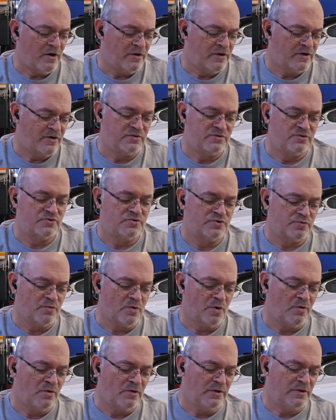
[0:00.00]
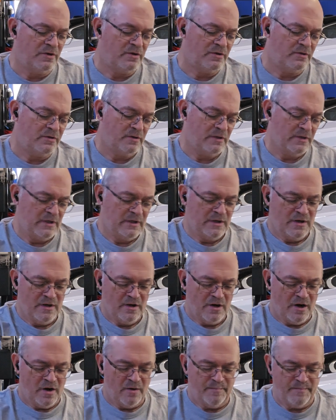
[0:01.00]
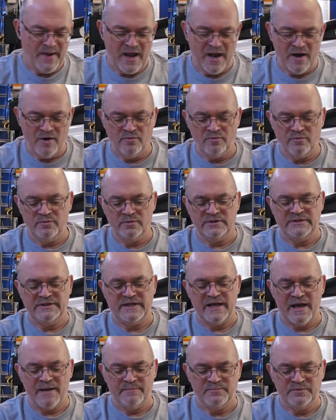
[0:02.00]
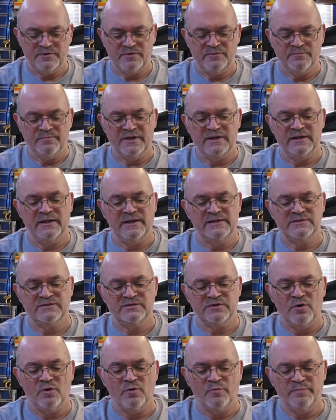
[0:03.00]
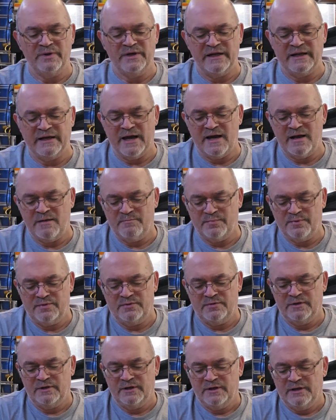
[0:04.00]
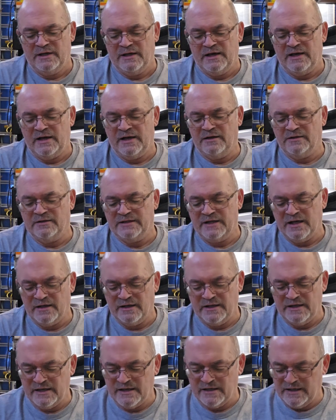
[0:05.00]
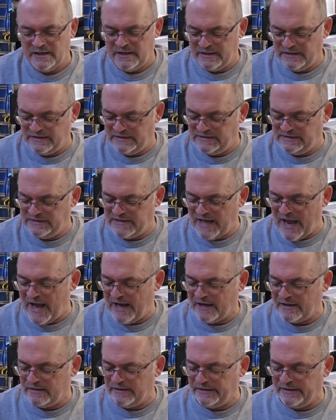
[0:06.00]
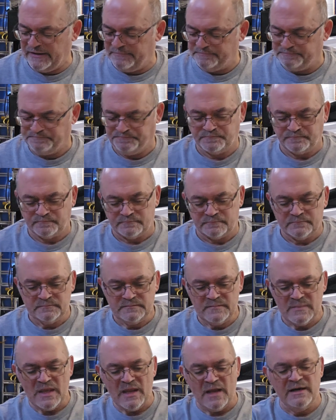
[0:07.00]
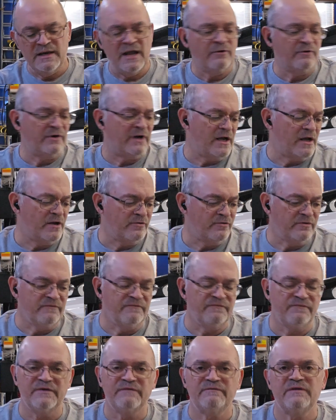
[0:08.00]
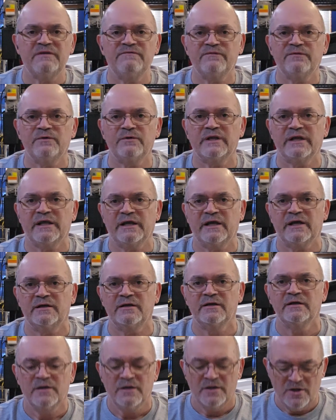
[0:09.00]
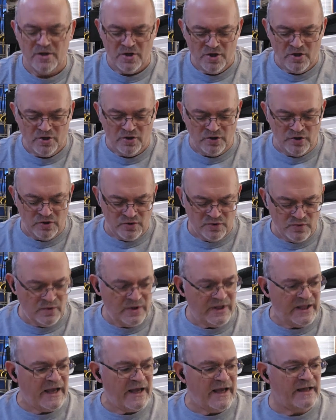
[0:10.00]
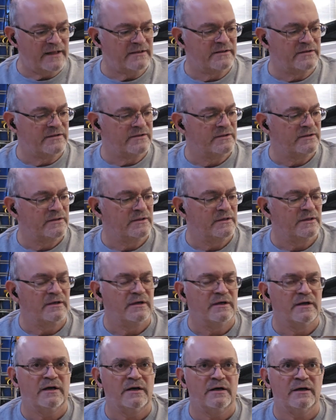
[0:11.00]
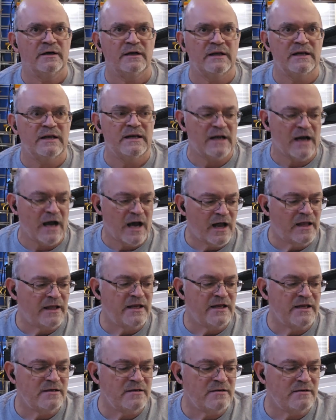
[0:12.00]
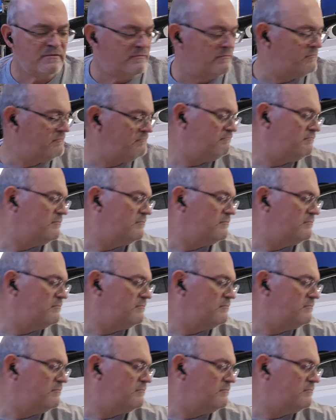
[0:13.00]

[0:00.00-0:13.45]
our controller, our power adapter, but let's open it up and I'll tell you exactly. Now, in a 150-foot kit, you get 9,